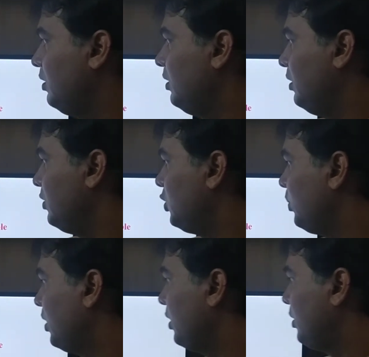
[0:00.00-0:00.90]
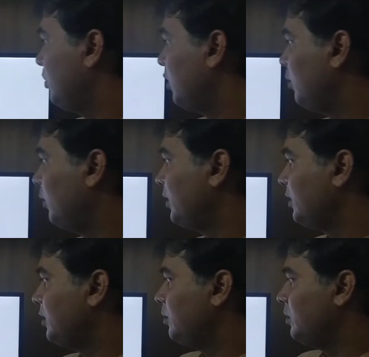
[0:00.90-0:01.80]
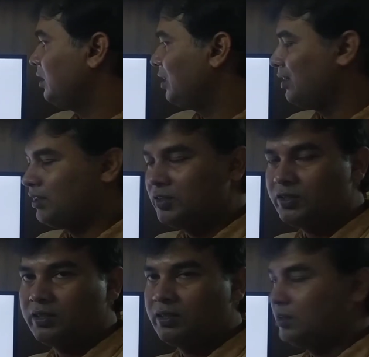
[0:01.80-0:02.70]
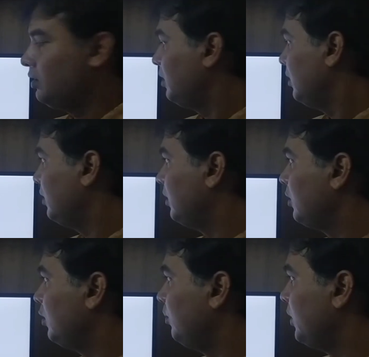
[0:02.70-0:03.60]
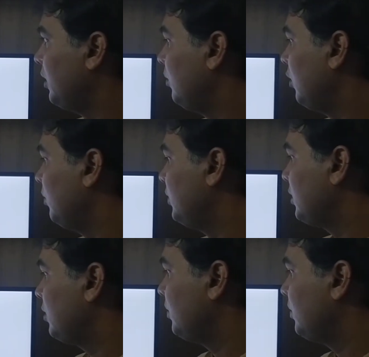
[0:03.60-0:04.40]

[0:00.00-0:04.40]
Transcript: then superlative form of adjective, greatest, then comparable object or